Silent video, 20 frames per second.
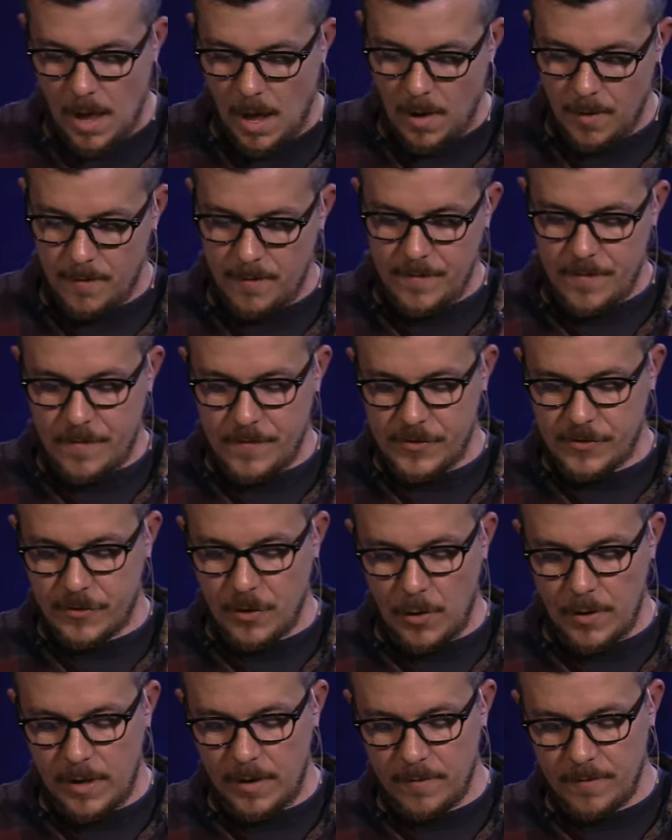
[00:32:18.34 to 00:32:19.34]
uh,
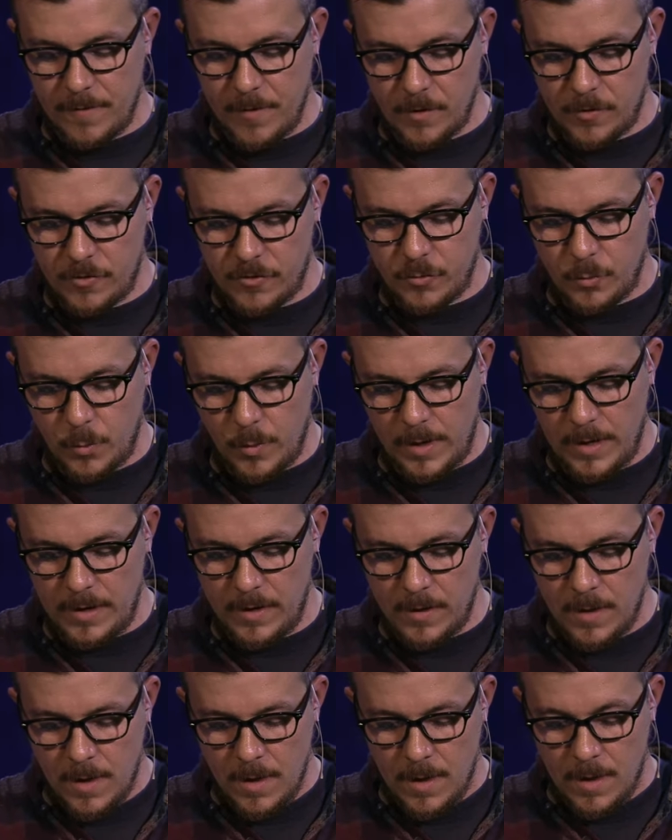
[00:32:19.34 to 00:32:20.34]
starting in verse
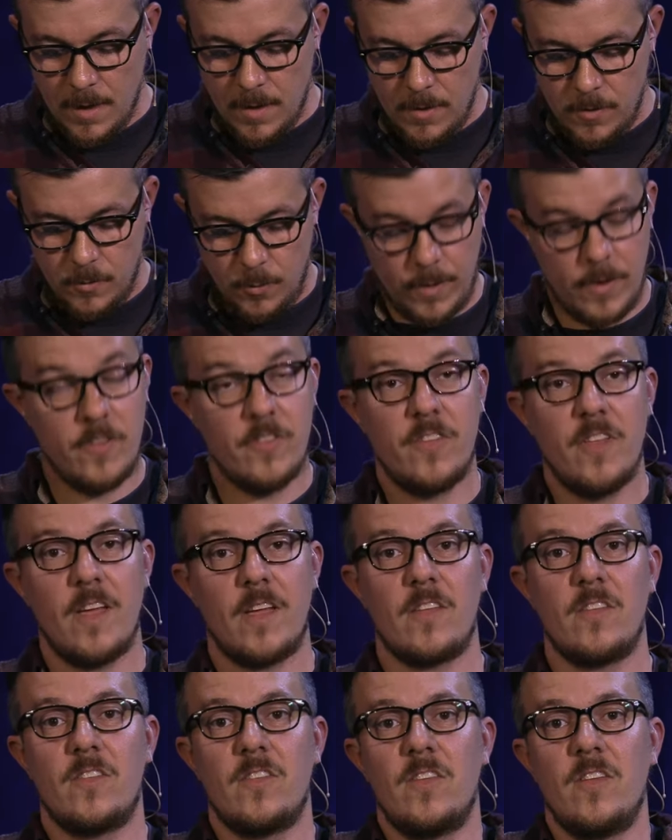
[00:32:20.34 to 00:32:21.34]
20,
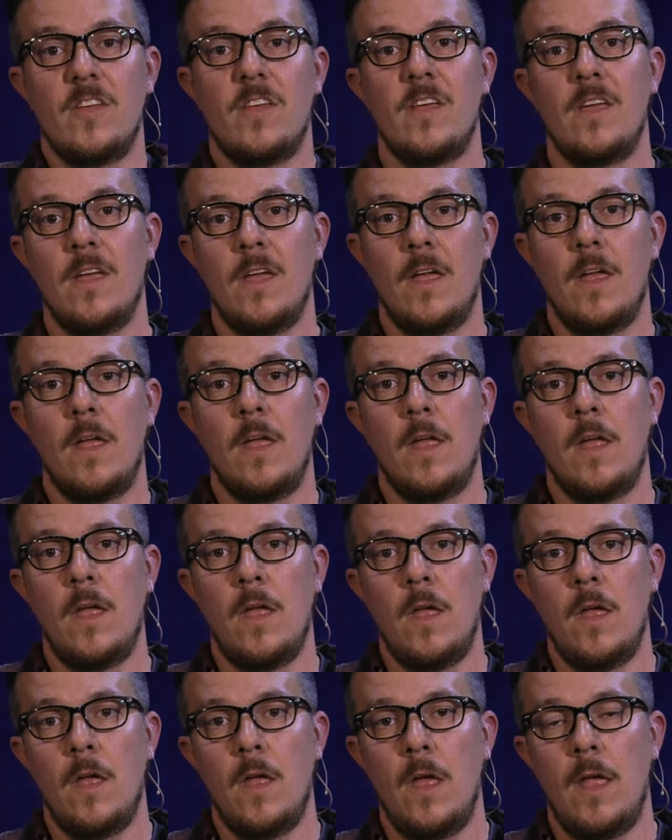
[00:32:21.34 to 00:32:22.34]
26.
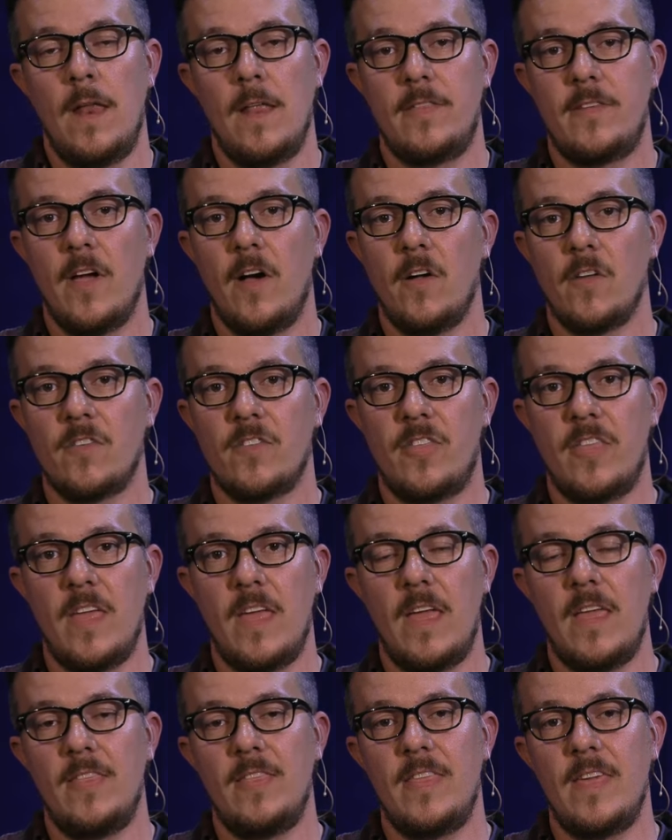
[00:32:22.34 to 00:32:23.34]
And it tells
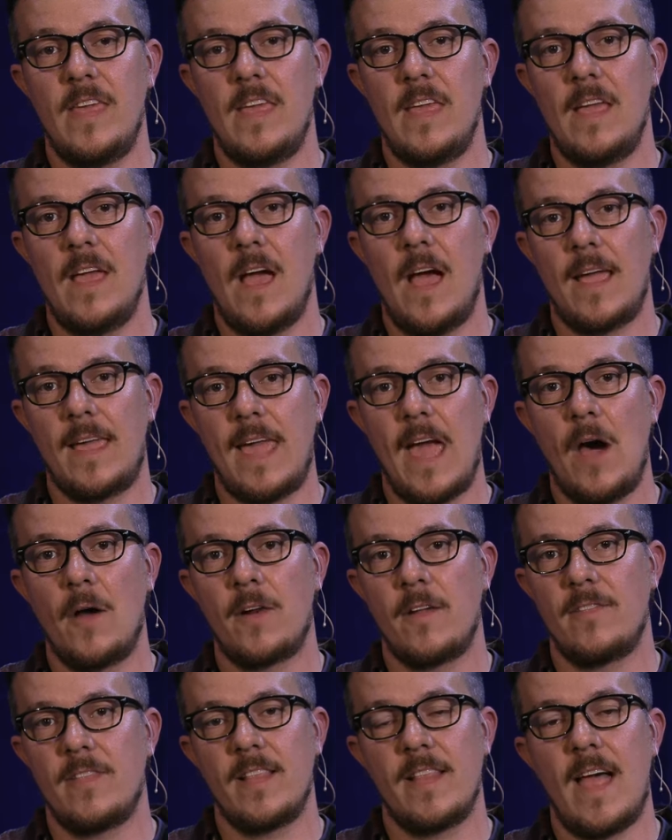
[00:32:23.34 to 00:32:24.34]
the, the
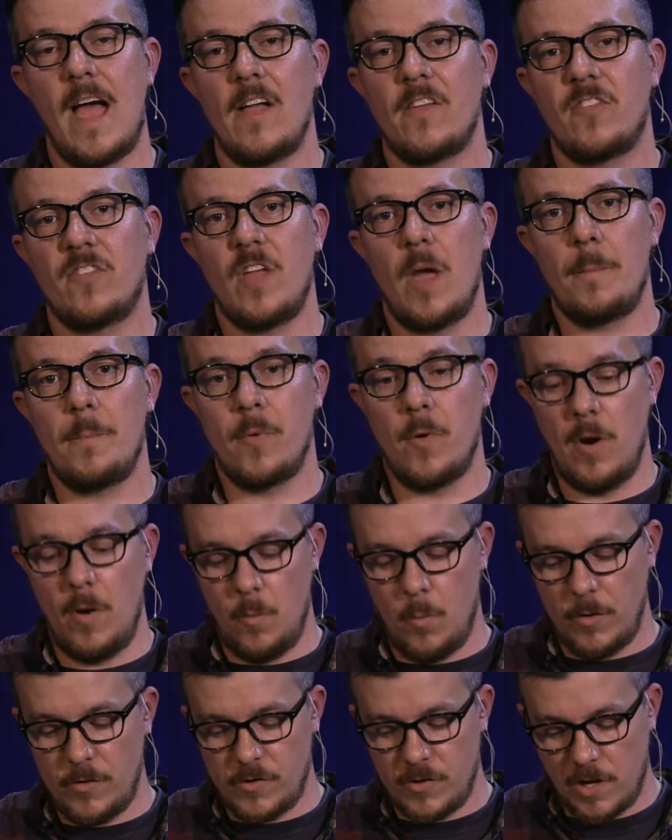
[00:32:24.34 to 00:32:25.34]
account of the Last Supper
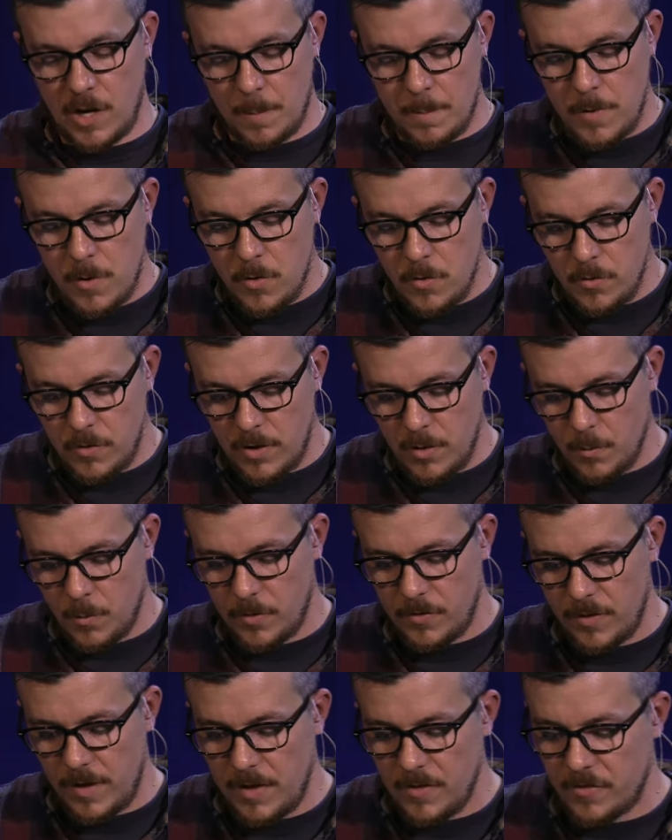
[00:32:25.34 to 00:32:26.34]
in which communion
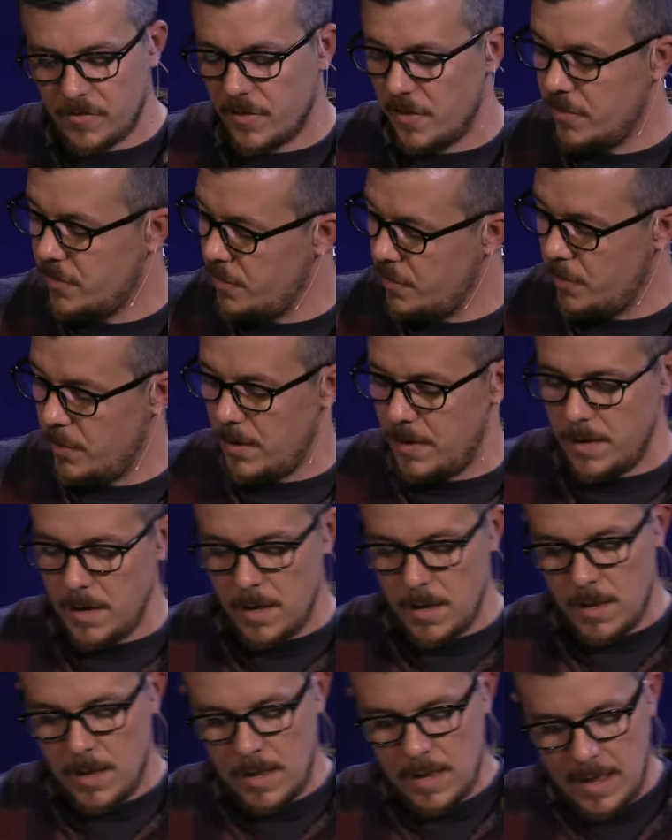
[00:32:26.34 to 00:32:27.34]
was instituted.
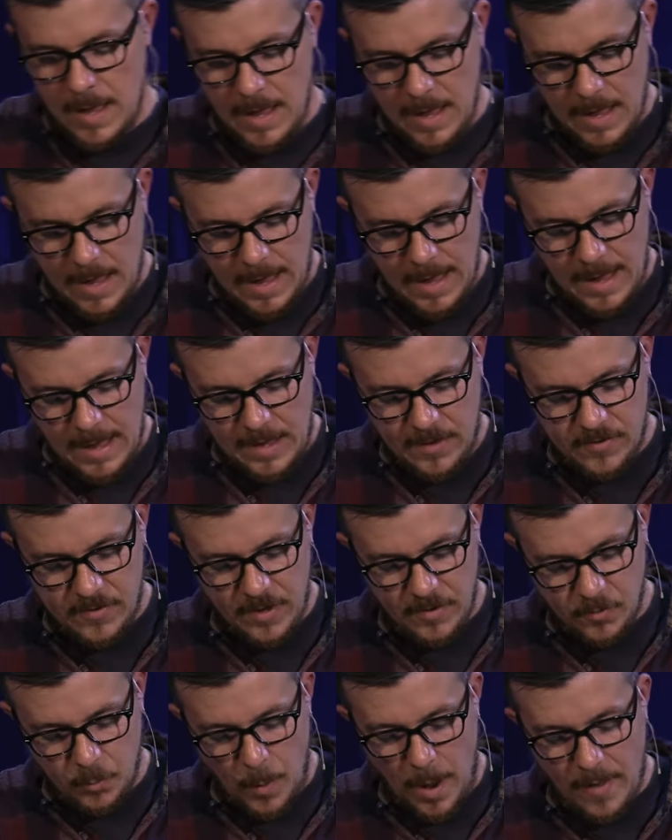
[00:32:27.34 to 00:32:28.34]
He
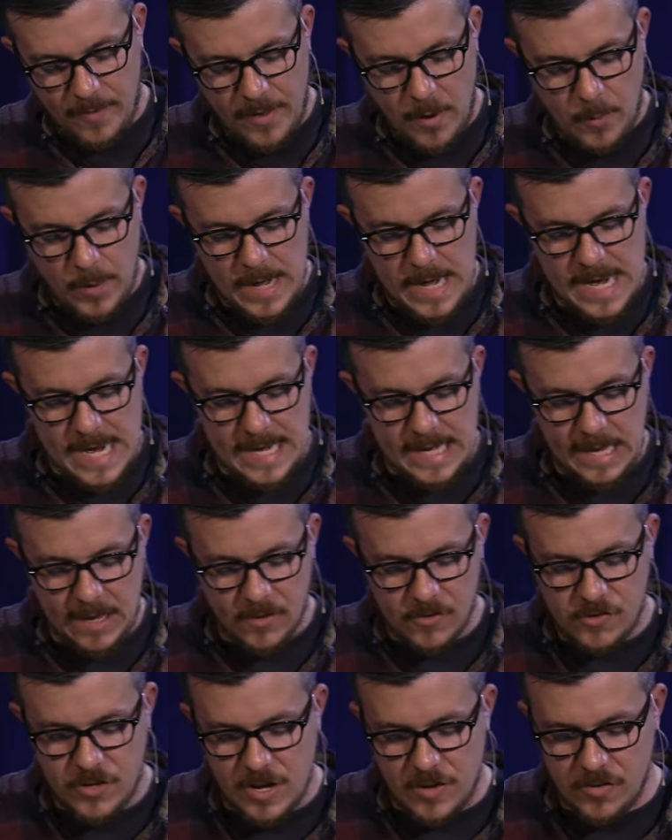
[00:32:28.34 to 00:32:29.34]
says, While they were
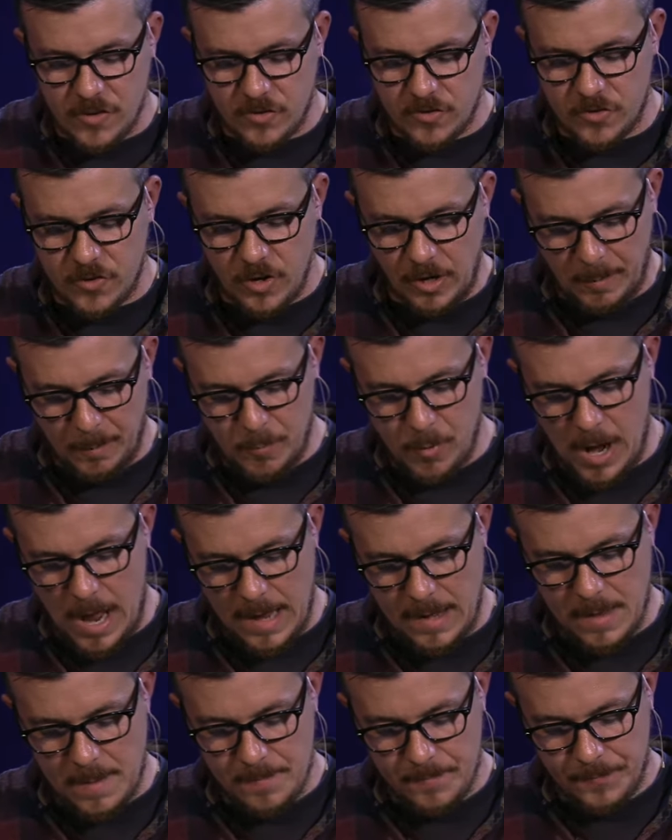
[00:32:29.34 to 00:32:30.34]
eating, Jesus took
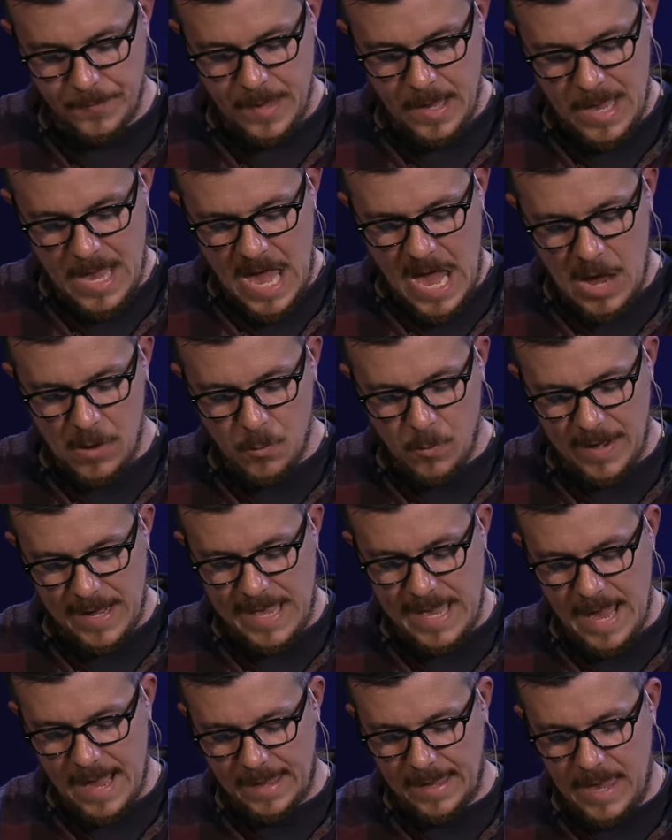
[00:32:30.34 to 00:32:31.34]
bread and when
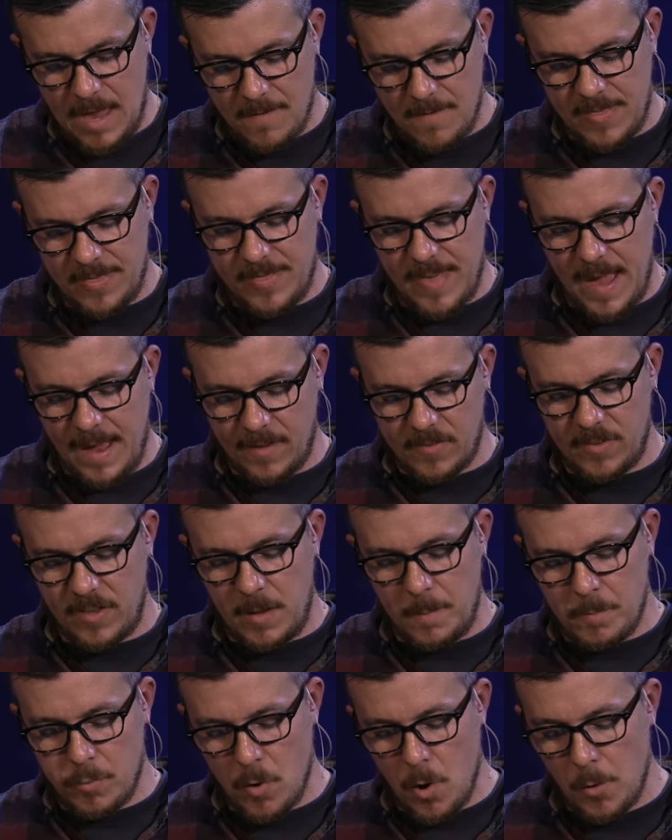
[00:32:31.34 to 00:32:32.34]
he had given thanks,
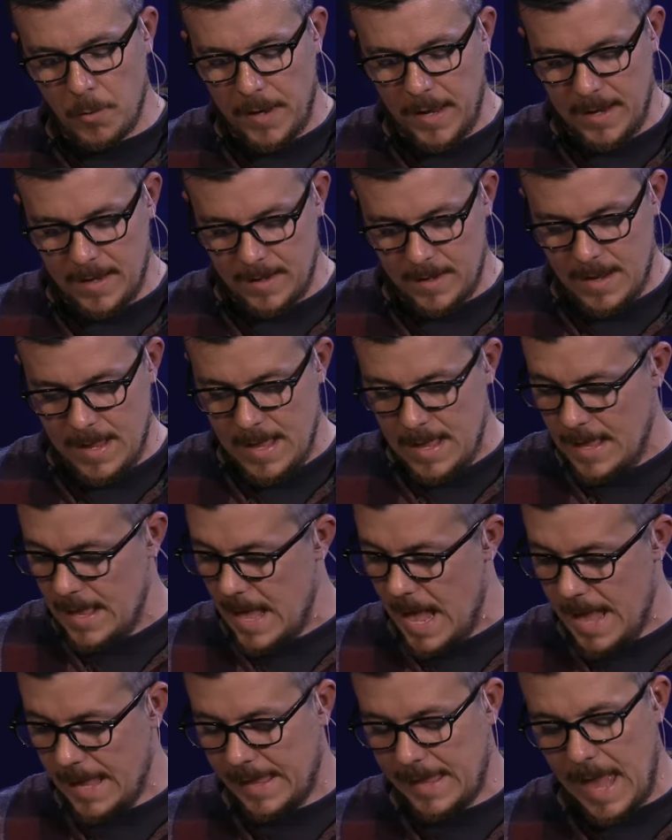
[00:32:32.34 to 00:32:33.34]
he broke it
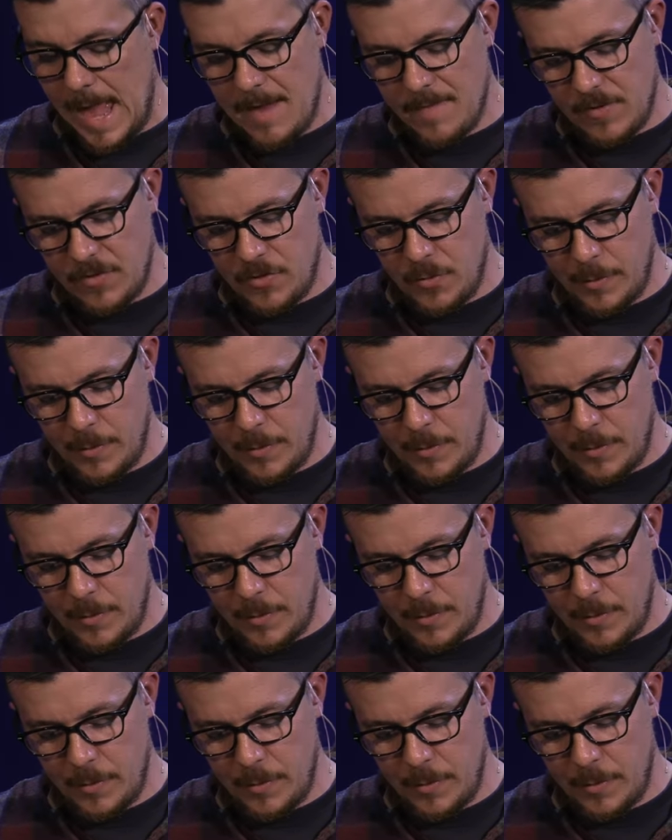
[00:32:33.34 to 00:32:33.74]
and gave it